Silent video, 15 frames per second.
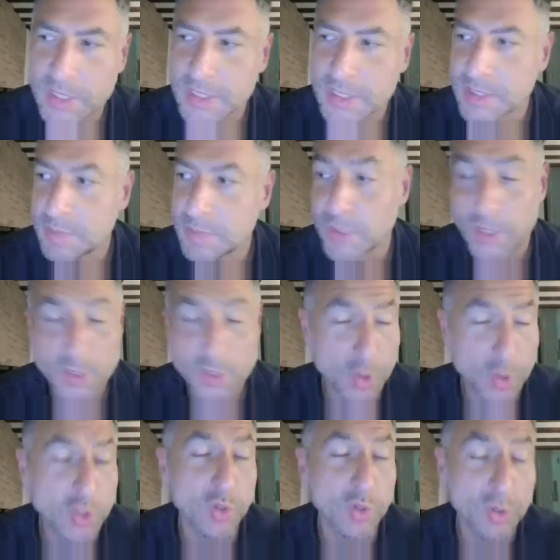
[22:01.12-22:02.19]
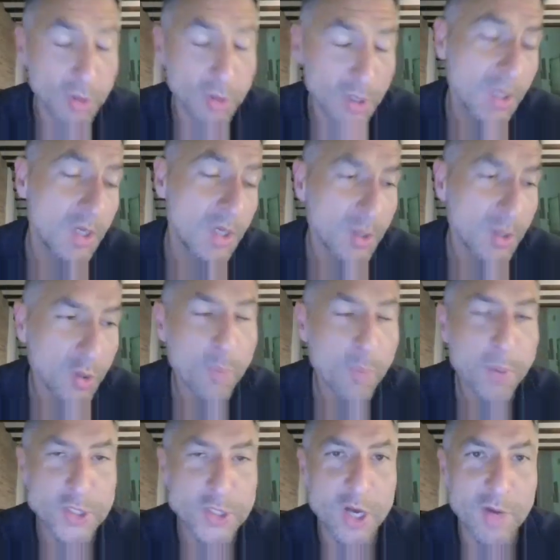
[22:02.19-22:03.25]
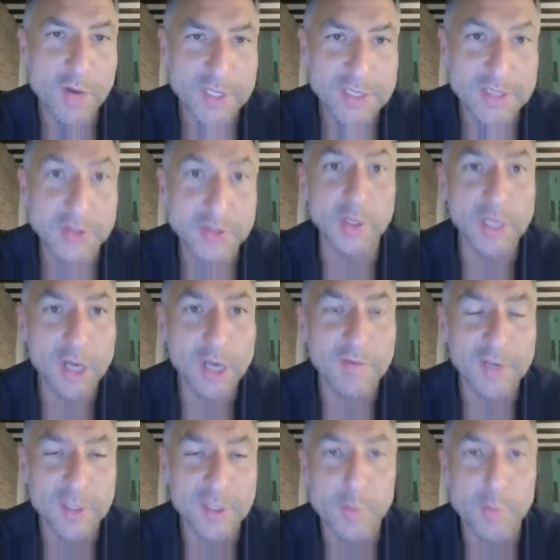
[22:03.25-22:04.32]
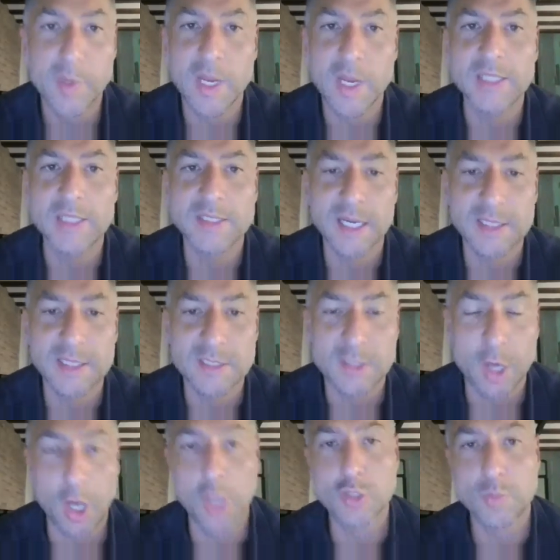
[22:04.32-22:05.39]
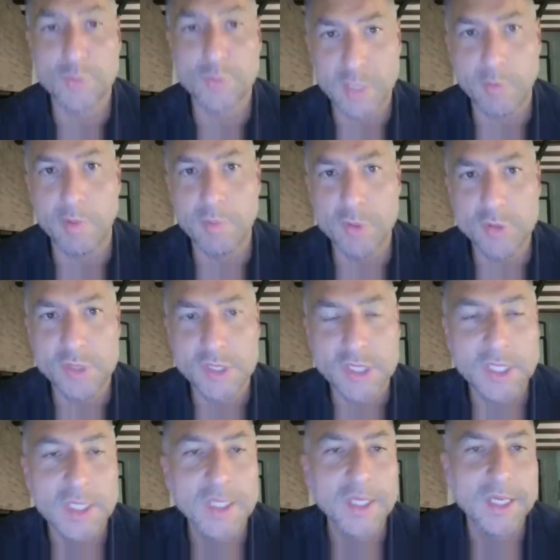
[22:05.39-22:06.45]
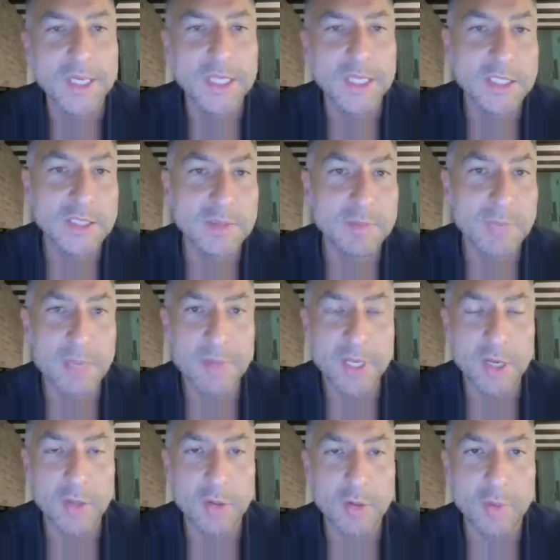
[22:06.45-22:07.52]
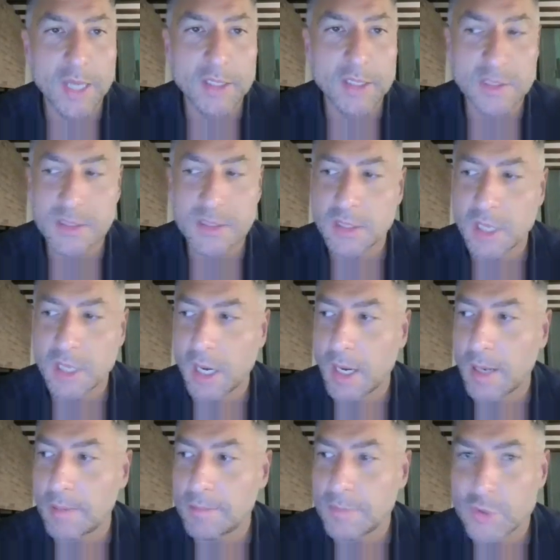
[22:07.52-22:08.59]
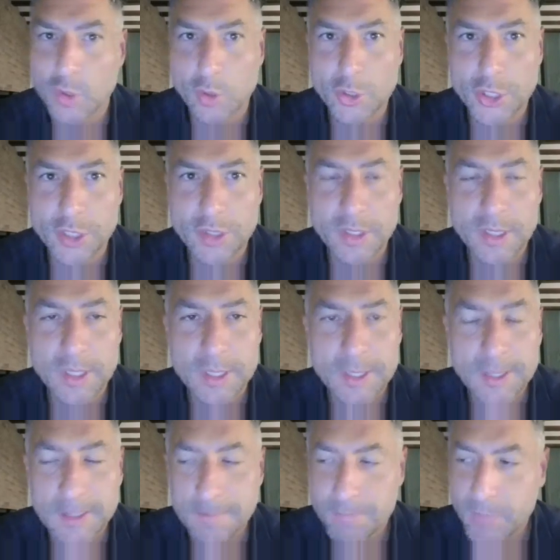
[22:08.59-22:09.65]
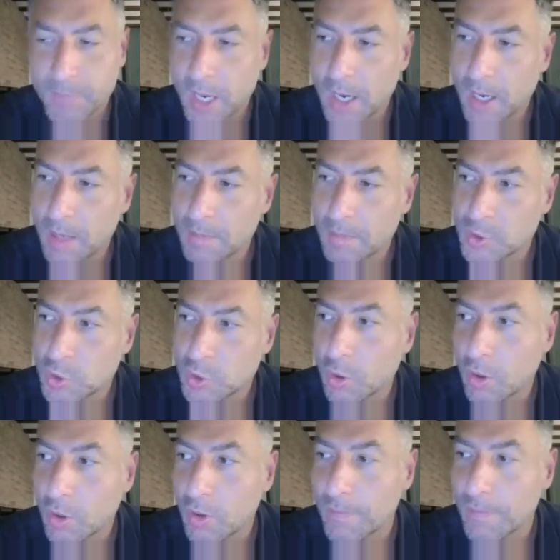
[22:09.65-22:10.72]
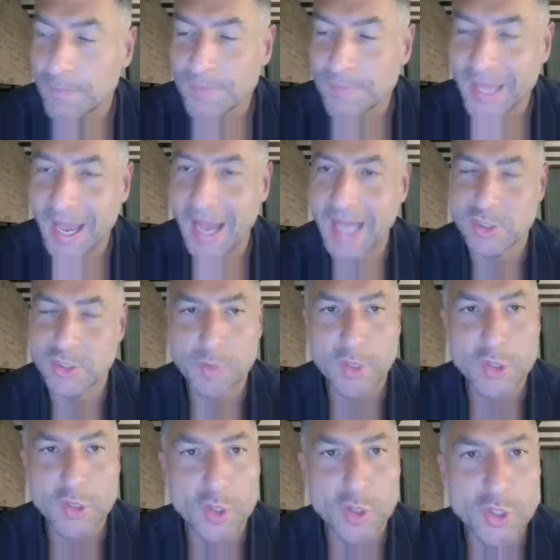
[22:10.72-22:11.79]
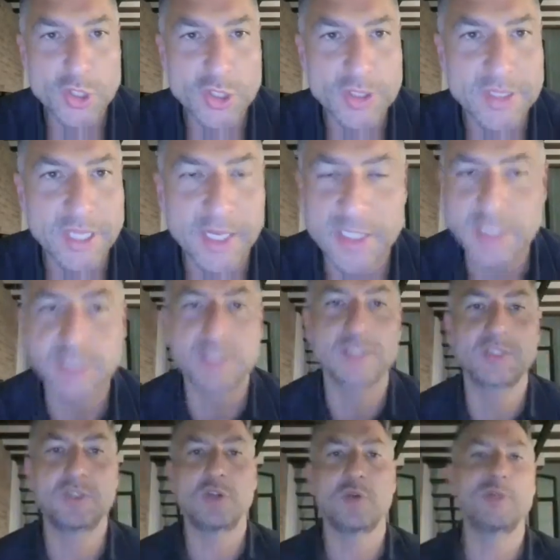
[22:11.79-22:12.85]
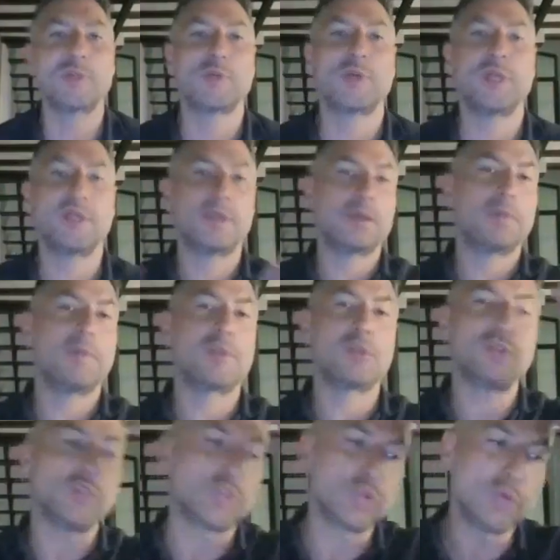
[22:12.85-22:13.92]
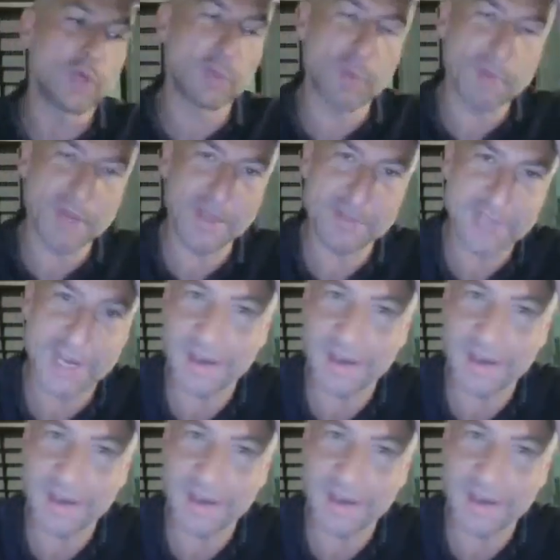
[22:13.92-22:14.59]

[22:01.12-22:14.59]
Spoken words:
this, but there is also, post-COVID, during COVID, we realized that 100% remote is maybe not the right solution. So there has to be a solution that is, between the two. And we believe